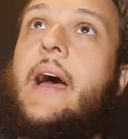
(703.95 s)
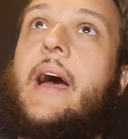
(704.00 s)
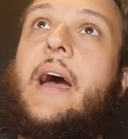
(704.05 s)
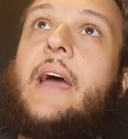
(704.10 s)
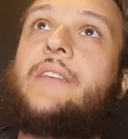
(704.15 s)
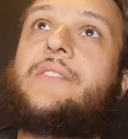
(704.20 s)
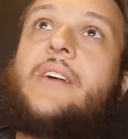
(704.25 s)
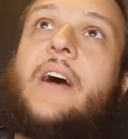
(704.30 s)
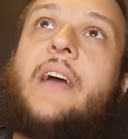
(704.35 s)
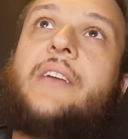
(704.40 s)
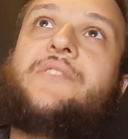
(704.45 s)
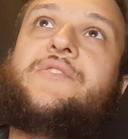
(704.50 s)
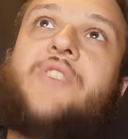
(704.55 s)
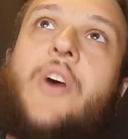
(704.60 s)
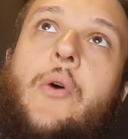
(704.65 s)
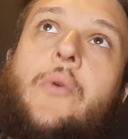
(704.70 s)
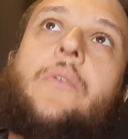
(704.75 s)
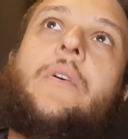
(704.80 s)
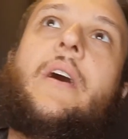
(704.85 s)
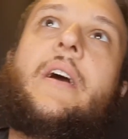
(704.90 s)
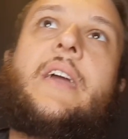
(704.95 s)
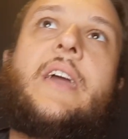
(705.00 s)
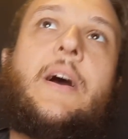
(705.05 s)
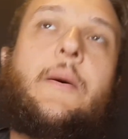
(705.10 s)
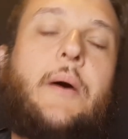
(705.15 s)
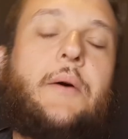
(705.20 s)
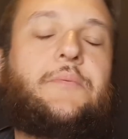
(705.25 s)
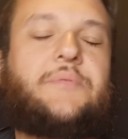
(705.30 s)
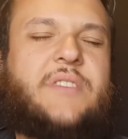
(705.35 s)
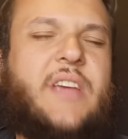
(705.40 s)
I don't like
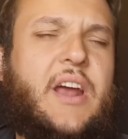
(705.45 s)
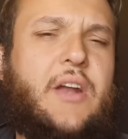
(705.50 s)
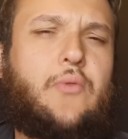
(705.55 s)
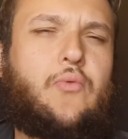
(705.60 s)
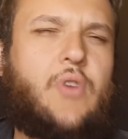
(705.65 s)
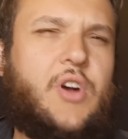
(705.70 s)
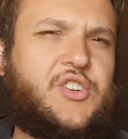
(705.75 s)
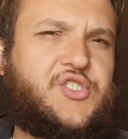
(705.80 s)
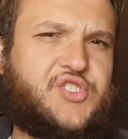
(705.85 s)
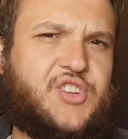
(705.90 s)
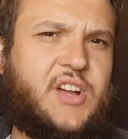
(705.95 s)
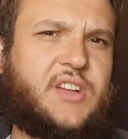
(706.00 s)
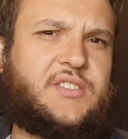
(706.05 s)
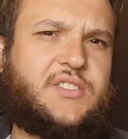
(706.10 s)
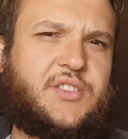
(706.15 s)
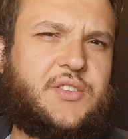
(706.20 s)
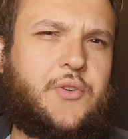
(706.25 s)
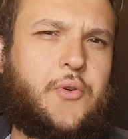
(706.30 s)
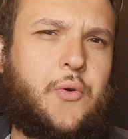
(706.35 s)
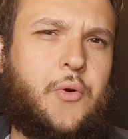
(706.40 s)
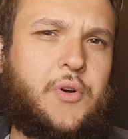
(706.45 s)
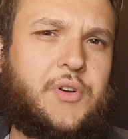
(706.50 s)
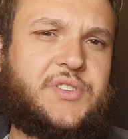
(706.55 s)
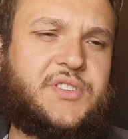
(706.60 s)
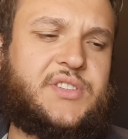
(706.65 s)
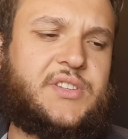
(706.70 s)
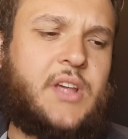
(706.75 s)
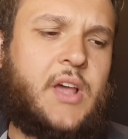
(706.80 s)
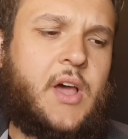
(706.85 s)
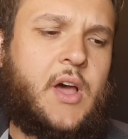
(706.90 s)
how I was kind of rushed onto the
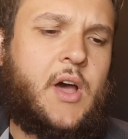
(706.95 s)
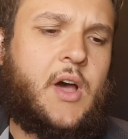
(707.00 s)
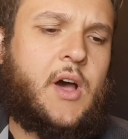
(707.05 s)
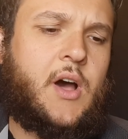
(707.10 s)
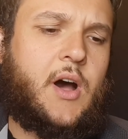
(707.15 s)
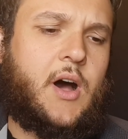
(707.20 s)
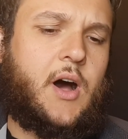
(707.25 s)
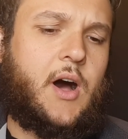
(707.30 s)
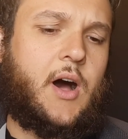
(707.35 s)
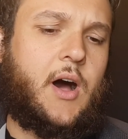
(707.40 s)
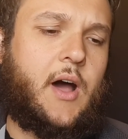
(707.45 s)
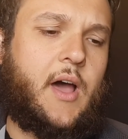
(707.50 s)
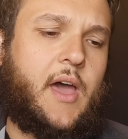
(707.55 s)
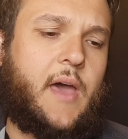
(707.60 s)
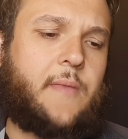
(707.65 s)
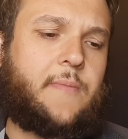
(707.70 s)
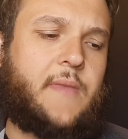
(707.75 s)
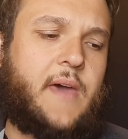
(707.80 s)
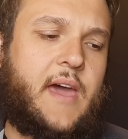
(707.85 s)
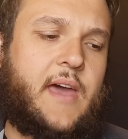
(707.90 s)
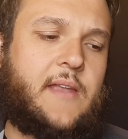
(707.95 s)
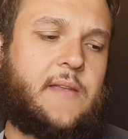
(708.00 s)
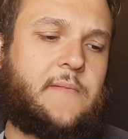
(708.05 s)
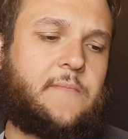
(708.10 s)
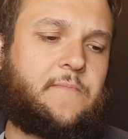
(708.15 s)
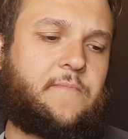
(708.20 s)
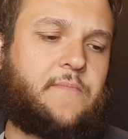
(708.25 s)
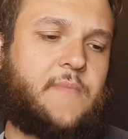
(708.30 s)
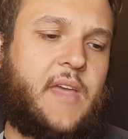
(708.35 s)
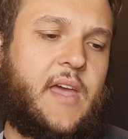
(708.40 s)
course, and
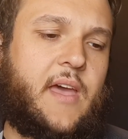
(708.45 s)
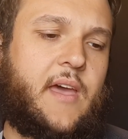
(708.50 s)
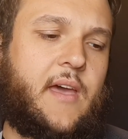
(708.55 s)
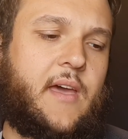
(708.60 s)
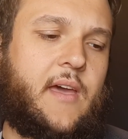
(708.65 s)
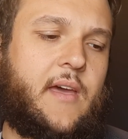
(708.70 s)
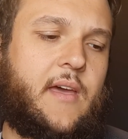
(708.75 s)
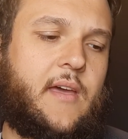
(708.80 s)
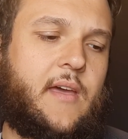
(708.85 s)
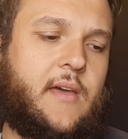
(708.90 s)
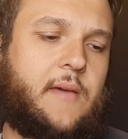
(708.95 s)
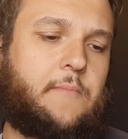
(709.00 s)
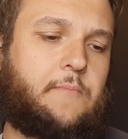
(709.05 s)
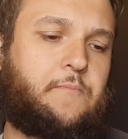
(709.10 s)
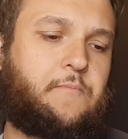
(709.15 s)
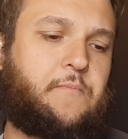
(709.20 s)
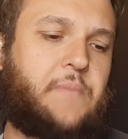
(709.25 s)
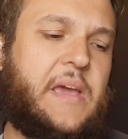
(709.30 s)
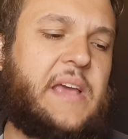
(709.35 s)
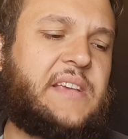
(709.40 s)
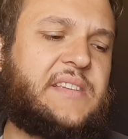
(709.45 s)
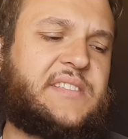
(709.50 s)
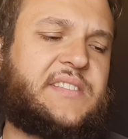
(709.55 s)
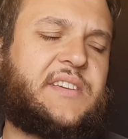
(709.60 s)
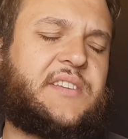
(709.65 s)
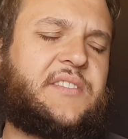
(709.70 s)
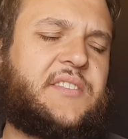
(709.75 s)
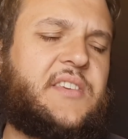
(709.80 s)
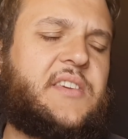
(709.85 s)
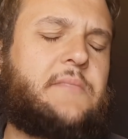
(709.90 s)
then
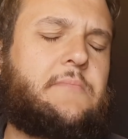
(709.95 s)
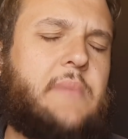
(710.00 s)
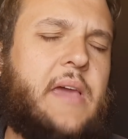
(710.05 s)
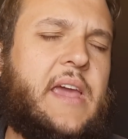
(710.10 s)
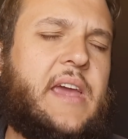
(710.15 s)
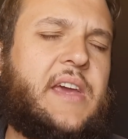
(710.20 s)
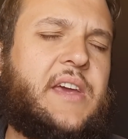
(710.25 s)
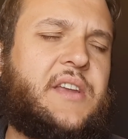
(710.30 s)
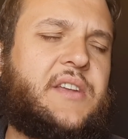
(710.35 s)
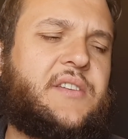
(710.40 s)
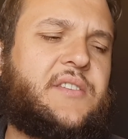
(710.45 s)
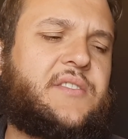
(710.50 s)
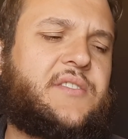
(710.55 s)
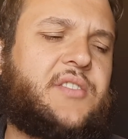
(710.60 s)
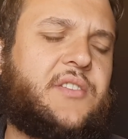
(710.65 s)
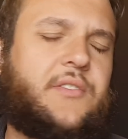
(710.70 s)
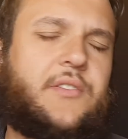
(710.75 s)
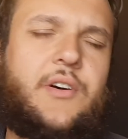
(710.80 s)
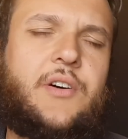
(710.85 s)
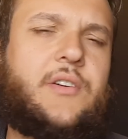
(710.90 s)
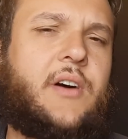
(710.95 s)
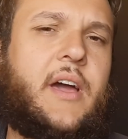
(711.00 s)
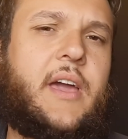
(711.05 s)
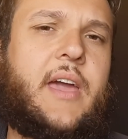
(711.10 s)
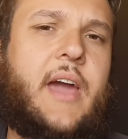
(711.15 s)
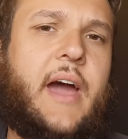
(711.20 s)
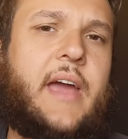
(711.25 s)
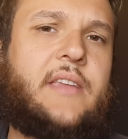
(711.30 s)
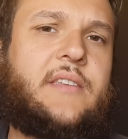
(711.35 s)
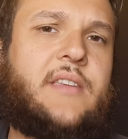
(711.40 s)
basically made to look
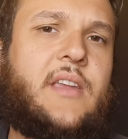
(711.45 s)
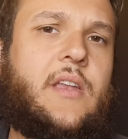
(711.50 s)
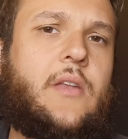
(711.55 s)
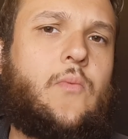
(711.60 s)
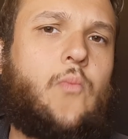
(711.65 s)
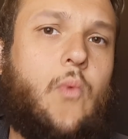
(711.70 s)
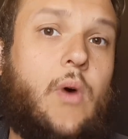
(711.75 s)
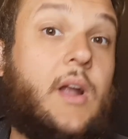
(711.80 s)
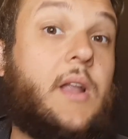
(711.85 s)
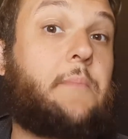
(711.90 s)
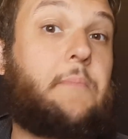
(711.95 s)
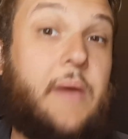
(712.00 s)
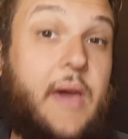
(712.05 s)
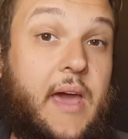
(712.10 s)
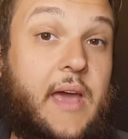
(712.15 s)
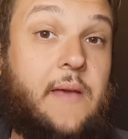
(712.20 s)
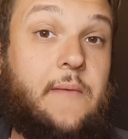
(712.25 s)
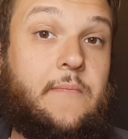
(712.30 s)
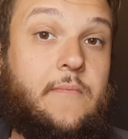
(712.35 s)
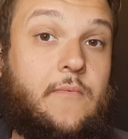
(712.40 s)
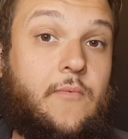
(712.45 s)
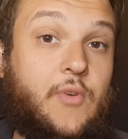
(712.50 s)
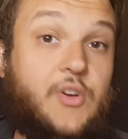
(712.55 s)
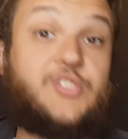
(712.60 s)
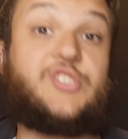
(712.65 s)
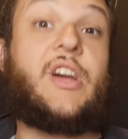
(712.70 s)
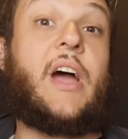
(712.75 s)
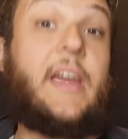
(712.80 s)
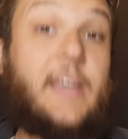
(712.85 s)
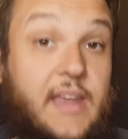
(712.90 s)
like I didn't want to pay,
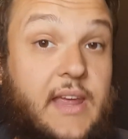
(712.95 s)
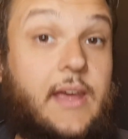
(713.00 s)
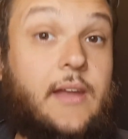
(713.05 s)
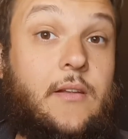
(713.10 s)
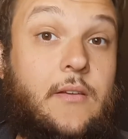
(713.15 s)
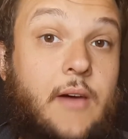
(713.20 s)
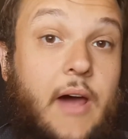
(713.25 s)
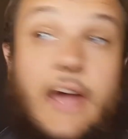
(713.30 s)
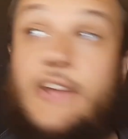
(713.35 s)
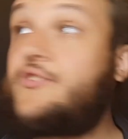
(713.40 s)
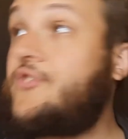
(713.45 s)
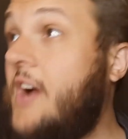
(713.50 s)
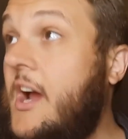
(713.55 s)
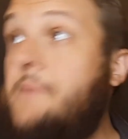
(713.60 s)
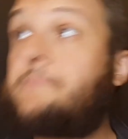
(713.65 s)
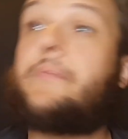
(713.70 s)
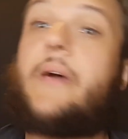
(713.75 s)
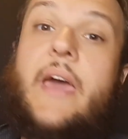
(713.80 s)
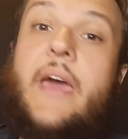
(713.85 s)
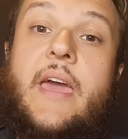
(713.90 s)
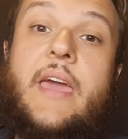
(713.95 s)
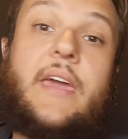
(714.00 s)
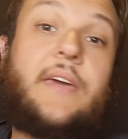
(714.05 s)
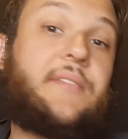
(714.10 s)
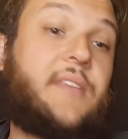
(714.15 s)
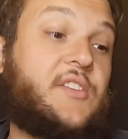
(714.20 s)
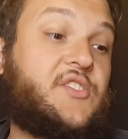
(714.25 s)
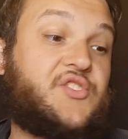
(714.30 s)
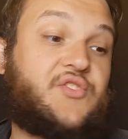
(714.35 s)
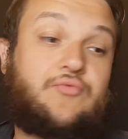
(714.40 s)
which I did. I tried paying,
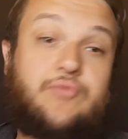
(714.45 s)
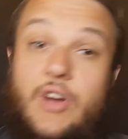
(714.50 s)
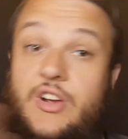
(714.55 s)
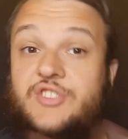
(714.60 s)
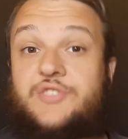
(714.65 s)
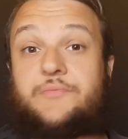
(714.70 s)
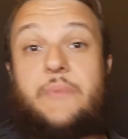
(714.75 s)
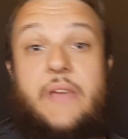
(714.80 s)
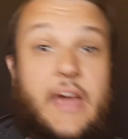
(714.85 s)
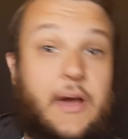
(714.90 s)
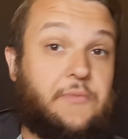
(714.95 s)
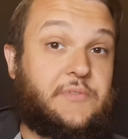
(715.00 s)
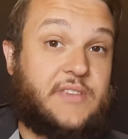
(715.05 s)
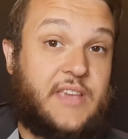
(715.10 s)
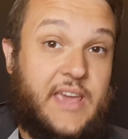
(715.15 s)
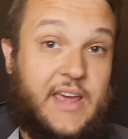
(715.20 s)
and they just rushed me out to